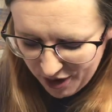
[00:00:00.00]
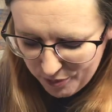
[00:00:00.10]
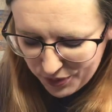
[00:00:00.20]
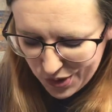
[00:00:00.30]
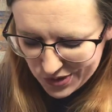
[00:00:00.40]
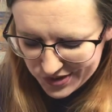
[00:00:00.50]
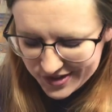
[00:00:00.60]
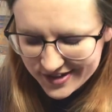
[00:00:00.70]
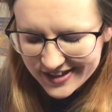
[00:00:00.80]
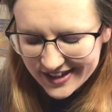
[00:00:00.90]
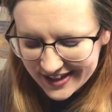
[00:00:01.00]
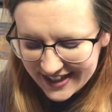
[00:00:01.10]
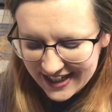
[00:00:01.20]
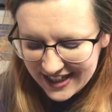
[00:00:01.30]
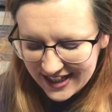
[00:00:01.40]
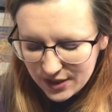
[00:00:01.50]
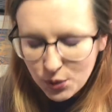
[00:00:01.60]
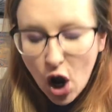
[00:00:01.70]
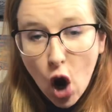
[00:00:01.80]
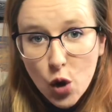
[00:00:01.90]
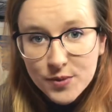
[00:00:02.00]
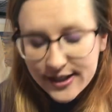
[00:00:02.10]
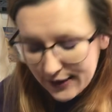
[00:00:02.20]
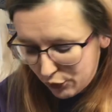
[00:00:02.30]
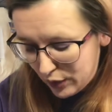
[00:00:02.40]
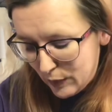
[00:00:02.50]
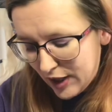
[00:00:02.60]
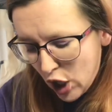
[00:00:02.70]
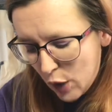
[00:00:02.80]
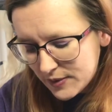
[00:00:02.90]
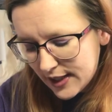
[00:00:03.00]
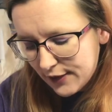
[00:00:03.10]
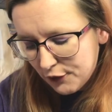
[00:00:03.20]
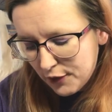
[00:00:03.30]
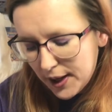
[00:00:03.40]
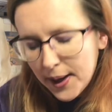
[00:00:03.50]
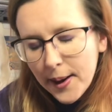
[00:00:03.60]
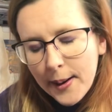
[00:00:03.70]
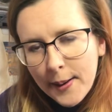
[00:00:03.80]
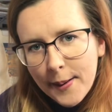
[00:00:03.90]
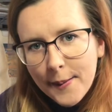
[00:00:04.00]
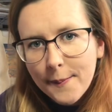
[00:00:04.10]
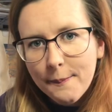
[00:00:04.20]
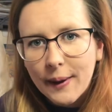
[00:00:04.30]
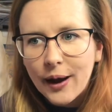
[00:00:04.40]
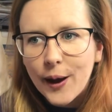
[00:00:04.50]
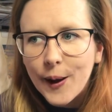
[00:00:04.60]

because we're home delivery. We get home delivery, but